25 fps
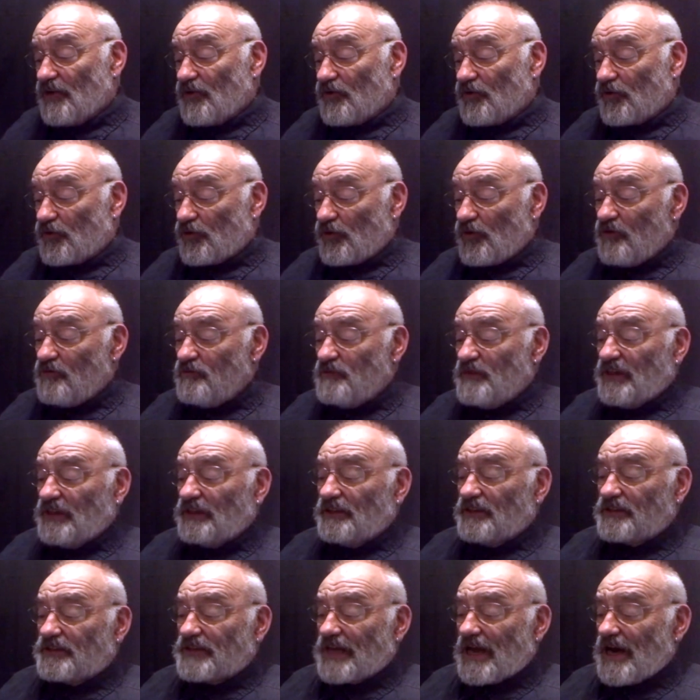
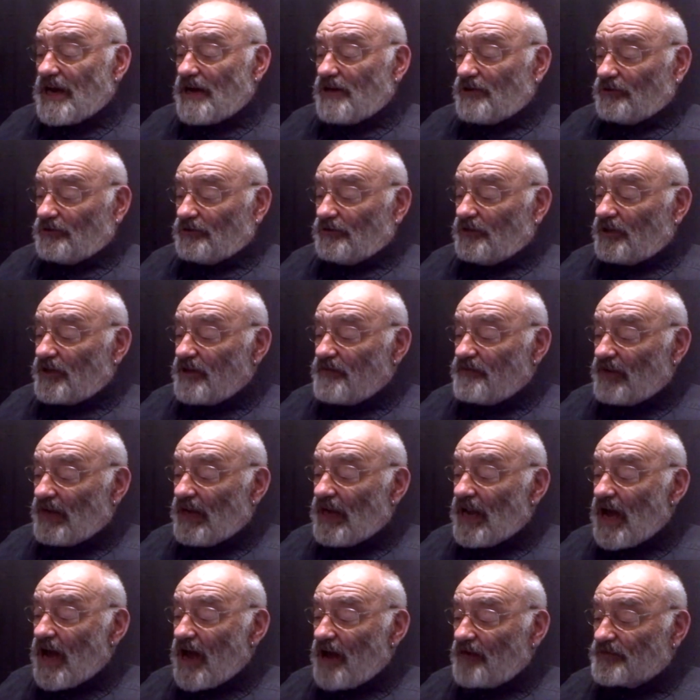roaming the town looking for
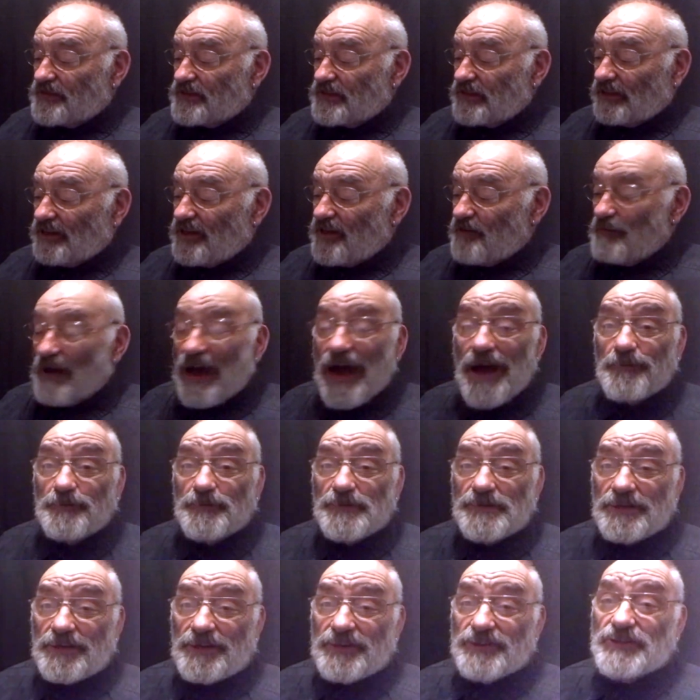laughs and
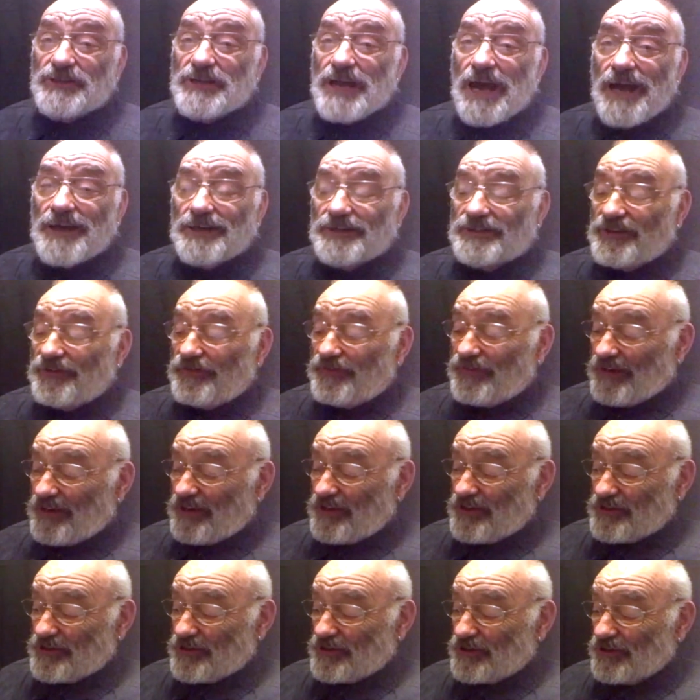kebabs and a shag to
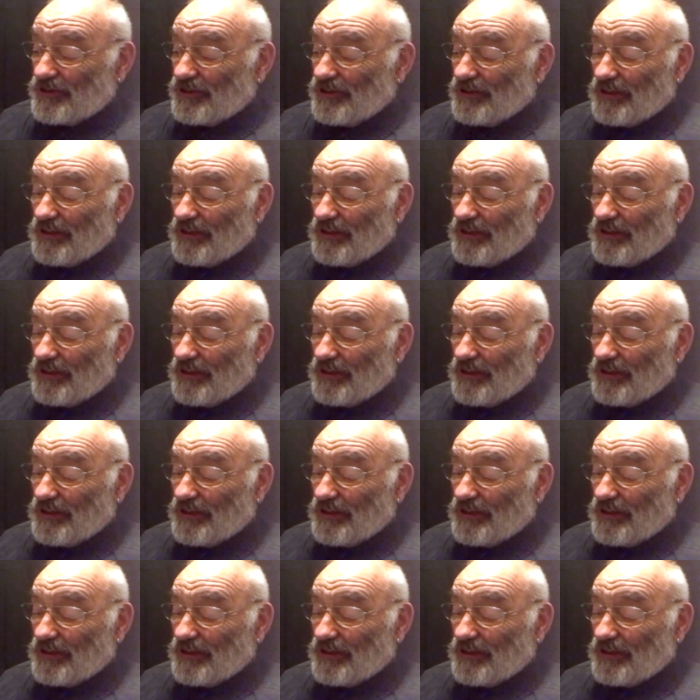finish.